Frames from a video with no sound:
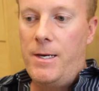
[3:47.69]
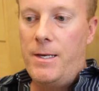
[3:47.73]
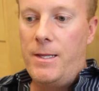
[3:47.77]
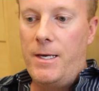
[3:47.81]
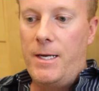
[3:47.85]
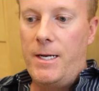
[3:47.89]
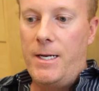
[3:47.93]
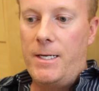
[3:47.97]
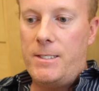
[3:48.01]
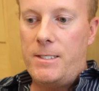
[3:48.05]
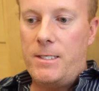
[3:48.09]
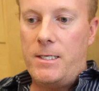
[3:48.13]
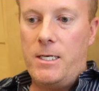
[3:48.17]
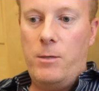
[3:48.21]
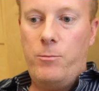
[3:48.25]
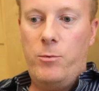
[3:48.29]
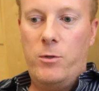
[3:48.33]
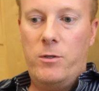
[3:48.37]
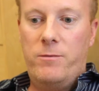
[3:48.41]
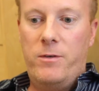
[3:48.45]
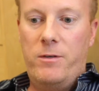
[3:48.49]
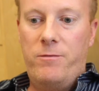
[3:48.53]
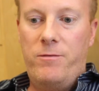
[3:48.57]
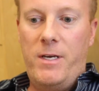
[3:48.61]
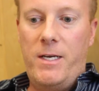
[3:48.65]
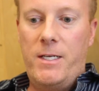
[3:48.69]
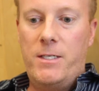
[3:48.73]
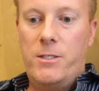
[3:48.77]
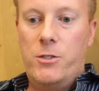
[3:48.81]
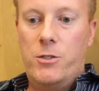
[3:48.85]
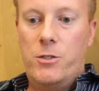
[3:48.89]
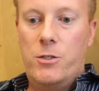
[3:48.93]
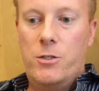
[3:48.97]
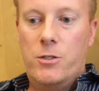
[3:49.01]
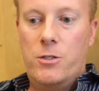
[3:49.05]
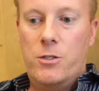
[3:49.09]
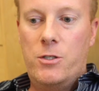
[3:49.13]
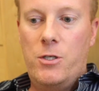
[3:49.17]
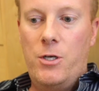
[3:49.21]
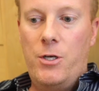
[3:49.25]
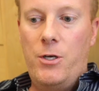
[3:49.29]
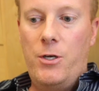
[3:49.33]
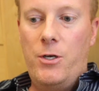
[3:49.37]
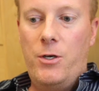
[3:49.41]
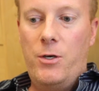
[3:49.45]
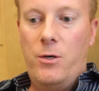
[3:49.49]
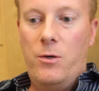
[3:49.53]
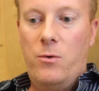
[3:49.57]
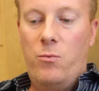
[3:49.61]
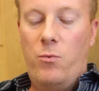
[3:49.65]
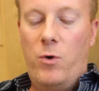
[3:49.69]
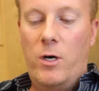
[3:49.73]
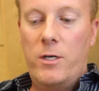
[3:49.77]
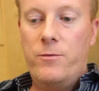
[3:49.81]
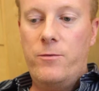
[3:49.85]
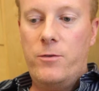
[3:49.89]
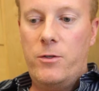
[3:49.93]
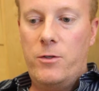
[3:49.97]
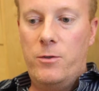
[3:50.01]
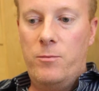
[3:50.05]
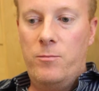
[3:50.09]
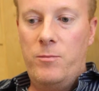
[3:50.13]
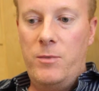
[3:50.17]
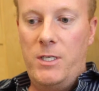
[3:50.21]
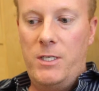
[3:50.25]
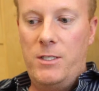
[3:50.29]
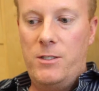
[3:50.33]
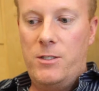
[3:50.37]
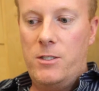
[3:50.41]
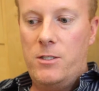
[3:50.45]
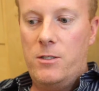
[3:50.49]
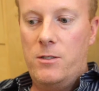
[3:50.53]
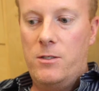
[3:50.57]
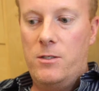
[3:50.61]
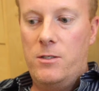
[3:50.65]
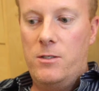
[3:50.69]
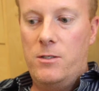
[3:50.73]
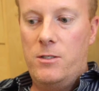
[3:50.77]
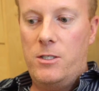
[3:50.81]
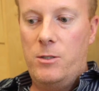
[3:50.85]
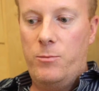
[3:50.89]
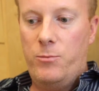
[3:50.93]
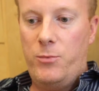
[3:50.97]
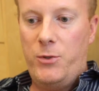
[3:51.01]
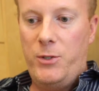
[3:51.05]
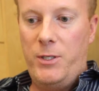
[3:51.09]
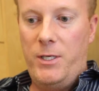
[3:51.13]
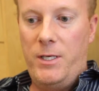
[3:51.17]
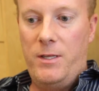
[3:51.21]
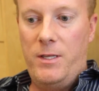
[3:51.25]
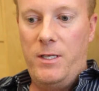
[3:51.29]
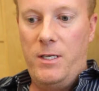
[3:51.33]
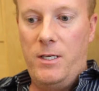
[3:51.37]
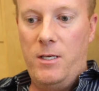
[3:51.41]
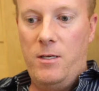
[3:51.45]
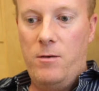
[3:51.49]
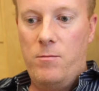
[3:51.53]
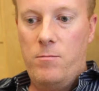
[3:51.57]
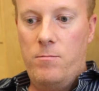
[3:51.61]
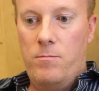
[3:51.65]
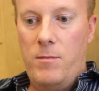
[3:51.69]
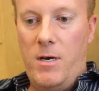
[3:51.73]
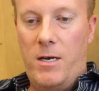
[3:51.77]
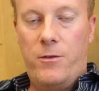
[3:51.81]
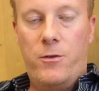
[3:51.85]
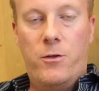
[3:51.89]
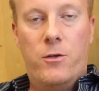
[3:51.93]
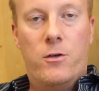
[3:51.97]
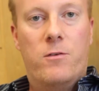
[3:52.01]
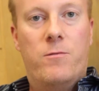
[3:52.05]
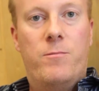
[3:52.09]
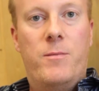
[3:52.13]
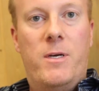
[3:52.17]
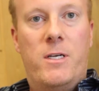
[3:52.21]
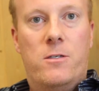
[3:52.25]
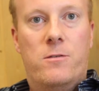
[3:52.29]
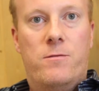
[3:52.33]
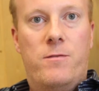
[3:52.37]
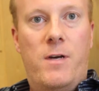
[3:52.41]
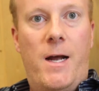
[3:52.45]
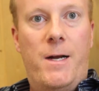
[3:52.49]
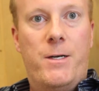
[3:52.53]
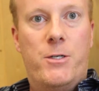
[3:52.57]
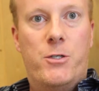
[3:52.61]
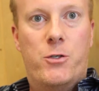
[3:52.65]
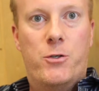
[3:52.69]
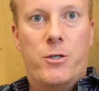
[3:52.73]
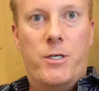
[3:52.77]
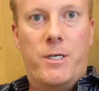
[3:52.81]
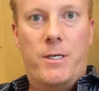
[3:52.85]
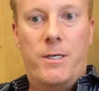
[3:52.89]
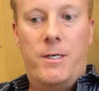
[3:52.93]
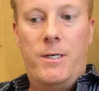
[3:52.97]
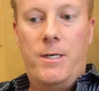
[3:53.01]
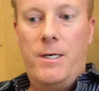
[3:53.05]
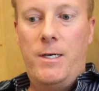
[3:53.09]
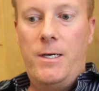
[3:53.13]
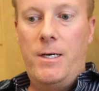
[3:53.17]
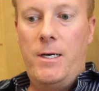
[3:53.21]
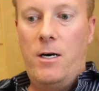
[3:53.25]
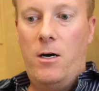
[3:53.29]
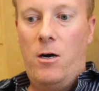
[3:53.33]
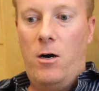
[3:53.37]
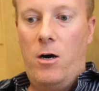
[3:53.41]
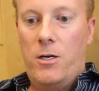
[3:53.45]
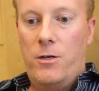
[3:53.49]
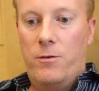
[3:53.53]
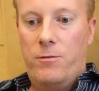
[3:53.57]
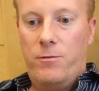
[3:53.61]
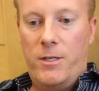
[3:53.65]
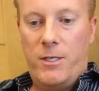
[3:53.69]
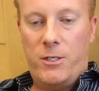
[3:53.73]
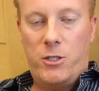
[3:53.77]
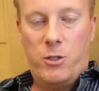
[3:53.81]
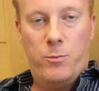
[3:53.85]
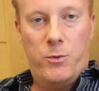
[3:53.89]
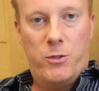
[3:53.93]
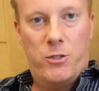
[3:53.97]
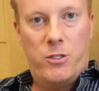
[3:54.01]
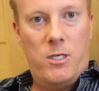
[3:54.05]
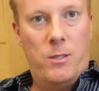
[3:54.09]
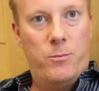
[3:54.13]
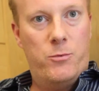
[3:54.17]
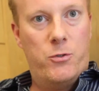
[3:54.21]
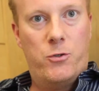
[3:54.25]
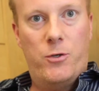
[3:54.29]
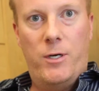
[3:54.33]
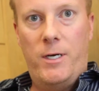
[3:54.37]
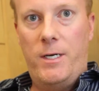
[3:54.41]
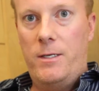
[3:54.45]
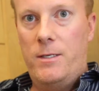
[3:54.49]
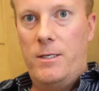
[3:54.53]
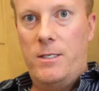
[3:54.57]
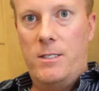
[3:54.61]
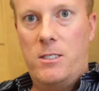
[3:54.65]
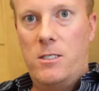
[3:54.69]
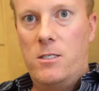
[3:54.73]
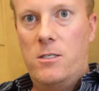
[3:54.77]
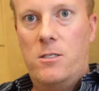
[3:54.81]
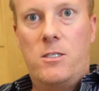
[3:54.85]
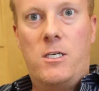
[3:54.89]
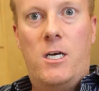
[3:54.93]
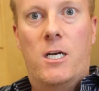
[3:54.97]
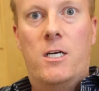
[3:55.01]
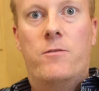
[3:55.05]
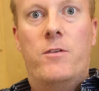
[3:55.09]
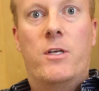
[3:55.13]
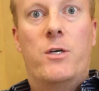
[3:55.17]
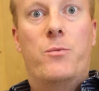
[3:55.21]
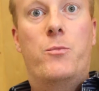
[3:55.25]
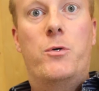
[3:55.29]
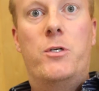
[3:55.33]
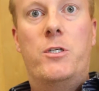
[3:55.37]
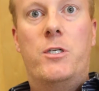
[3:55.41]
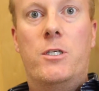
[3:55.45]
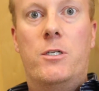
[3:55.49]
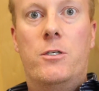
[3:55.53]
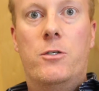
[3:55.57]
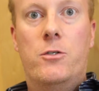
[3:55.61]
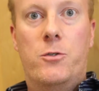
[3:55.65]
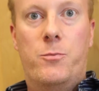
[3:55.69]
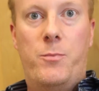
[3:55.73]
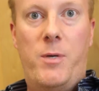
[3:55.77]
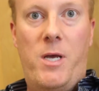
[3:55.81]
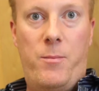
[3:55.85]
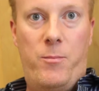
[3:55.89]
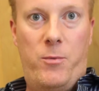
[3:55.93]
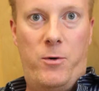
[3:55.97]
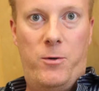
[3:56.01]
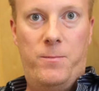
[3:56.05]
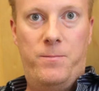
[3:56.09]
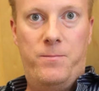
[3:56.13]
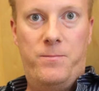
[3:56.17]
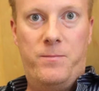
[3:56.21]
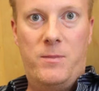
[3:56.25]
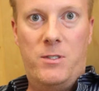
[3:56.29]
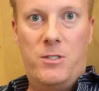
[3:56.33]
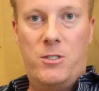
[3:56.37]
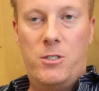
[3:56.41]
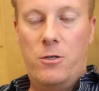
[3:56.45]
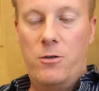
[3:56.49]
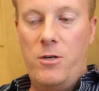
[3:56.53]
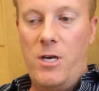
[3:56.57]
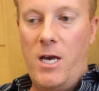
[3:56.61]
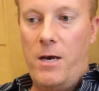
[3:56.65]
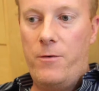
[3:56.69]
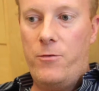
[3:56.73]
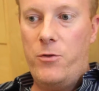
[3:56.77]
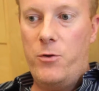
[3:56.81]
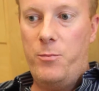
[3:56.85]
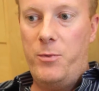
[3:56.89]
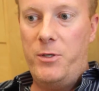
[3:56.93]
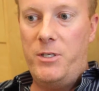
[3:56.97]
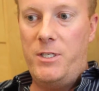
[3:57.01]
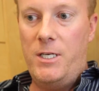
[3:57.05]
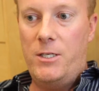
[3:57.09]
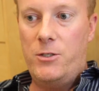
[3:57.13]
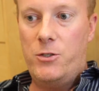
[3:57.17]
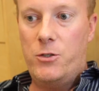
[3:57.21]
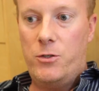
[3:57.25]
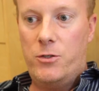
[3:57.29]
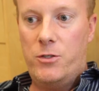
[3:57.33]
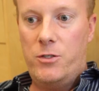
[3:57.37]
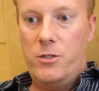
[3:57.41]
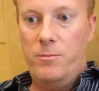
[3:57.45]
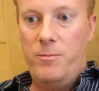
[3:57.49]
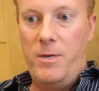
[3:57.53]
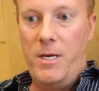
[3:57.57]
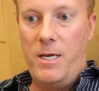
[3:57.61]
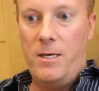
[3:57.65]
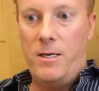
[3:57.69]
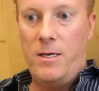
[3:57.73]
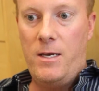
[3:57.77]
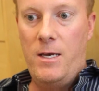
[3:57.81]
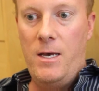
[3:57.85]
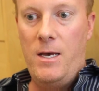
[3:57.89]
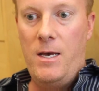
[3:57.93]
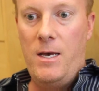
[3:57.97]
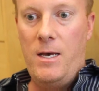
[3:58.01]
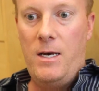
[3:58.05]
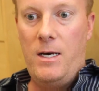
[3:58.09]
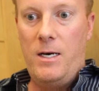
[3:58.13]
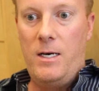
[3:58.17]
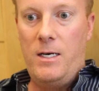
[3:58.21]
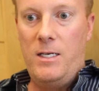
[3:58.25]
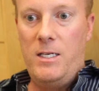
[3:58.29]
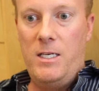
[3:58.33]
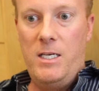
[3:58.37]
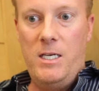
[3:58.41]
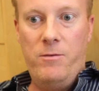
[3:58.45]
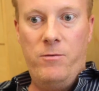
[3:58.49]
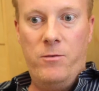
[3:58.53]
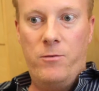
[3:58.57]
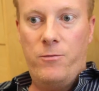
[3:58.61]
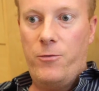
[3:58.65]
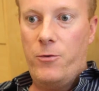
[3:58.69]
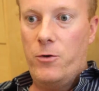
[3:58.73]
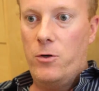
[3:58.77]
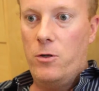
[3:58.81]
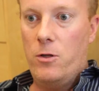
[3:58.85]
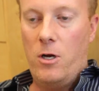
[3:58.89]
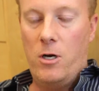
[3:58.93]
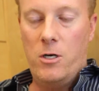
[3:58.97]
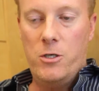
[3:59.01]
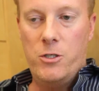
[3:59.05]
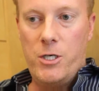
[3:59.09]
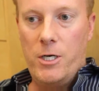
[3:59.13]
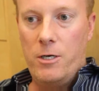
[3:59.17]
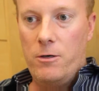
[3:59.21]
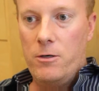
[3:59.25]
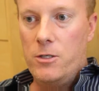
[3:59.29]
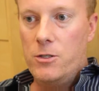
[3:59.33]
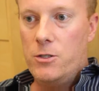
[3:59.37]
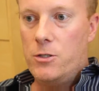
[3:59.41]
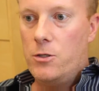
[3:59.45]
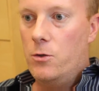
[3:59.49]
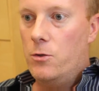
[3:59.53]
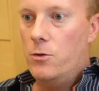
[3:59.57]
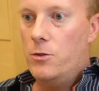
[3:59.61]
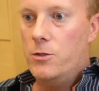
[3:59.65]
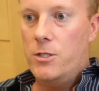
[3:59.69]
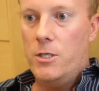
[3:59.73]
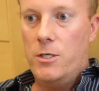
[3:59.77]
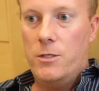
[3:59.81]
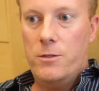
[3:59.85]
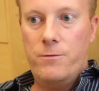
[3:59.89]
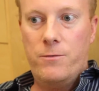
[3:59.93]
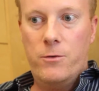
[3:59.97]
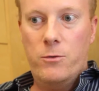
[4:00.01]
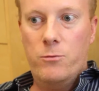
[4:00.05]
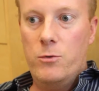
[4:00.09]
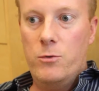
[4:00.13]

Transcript: That has a couple of advantages. One of them is simply the method of manufacturing on a flexible substrate. This is kind of like printing newspaper, and so you have the potential to make, even for large area solar cells, for